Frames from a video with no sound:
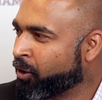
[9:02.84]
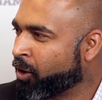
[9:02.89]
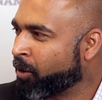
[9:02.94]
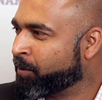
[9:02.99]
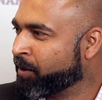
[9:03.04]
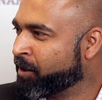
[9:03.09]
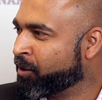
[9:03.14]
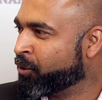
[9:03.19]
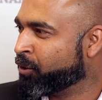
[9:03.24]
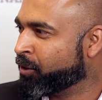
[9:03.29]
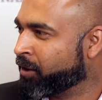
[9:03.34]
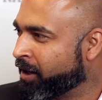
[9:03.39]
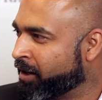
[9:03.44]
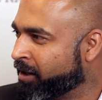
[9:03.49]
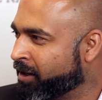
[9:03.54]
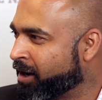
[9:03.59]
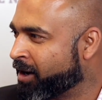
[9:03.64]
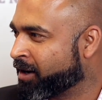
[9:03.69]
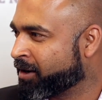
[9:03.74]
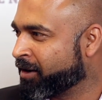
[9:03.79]
Robin Hood
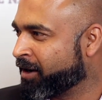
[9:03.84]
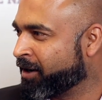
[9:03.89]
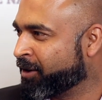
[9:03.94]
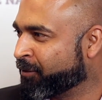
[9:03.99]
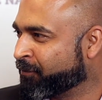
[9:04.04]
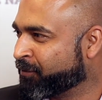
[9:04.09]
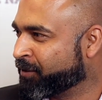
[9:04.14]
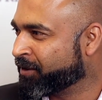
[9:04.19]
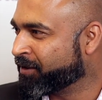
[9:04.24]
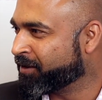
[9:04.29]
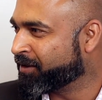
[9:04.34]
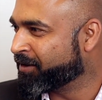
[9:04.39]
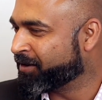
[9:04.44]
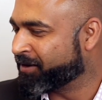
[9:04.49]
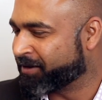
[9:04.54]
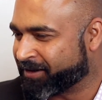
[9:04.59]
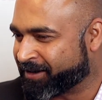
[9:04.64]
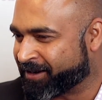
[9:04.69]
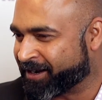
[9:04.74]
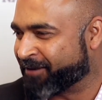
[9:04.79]
and Dark Knight of the
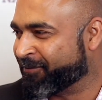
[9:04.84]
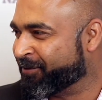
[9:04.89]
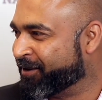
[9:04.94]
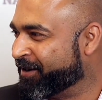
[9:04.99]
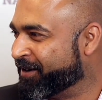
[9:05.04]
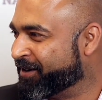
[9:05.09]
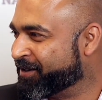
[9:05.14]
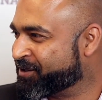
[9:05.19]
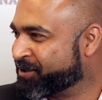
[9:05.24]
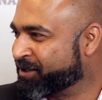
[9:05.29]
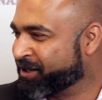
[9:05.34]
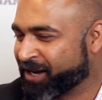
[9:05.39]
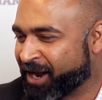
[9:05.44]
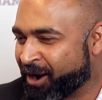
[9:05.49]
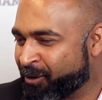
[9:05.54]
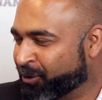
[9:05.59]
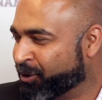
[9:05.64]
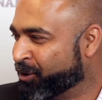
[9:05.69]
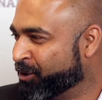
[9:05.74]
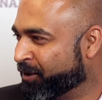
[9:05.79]
travel industry?
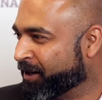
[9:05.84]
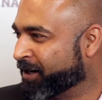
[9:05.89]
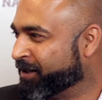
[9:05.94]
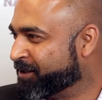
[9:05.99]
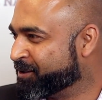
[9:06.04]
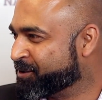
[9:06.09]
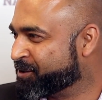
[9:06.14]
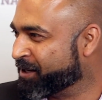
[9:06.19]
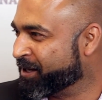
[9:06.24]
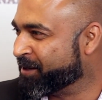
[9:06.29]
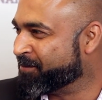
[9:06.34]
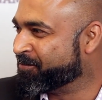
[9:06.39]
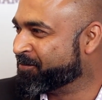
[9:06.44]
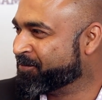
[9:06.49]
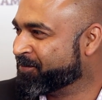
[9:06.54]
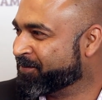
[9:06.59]
How did you get this name?